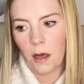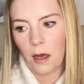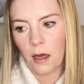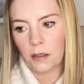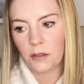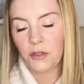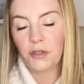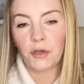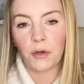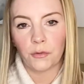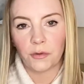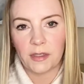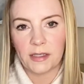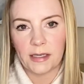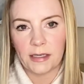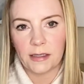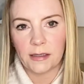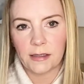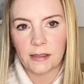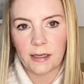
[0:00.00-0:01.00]

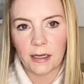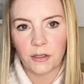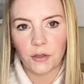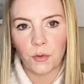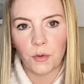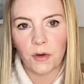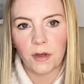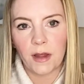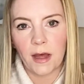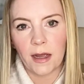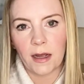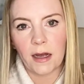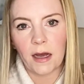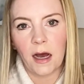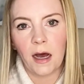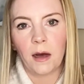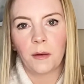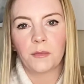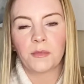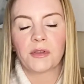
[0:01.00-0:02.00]
dosing schedule that
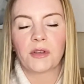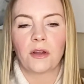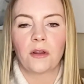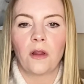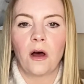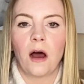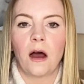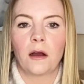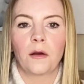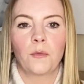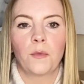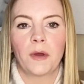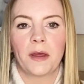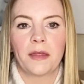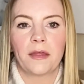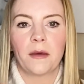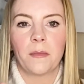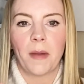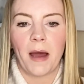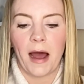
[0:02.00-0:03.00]
comes along
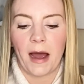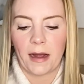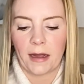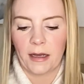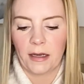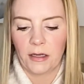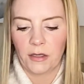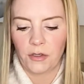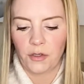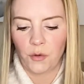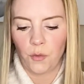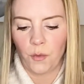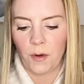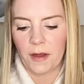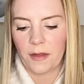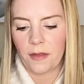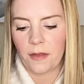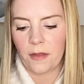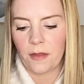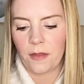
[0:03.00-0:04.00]
with the package
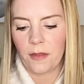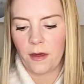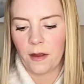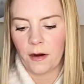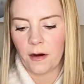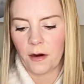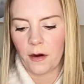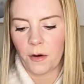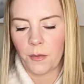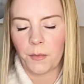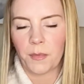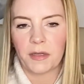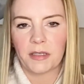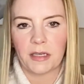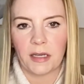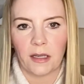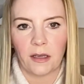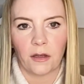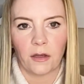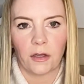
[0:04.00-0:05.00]
with their
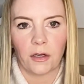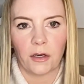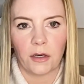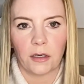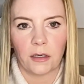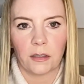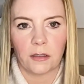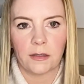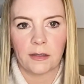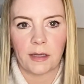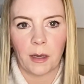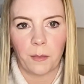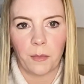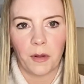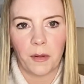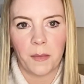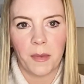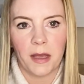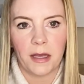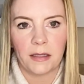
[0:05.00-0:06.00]
particular
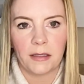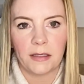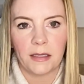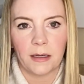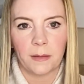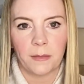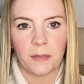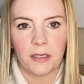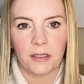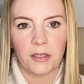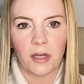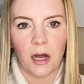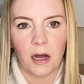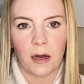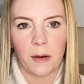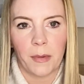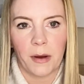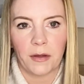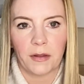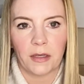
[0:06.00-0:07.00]
supplement, and I'm going to talk
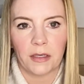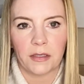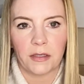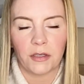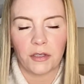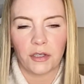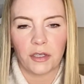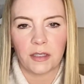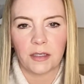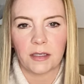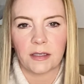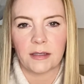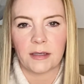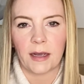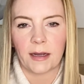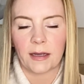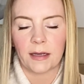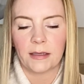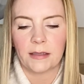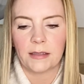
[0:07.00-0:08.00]
about this in just a
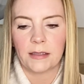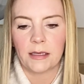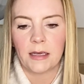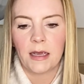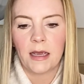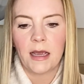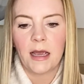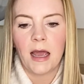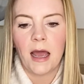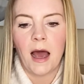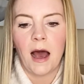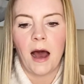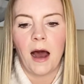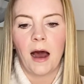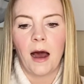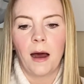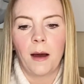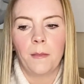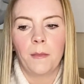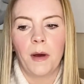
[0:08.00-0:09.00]
second.
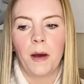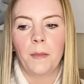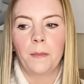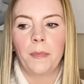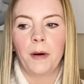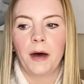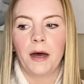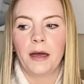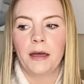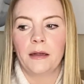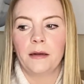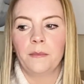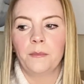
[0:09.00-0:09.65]
But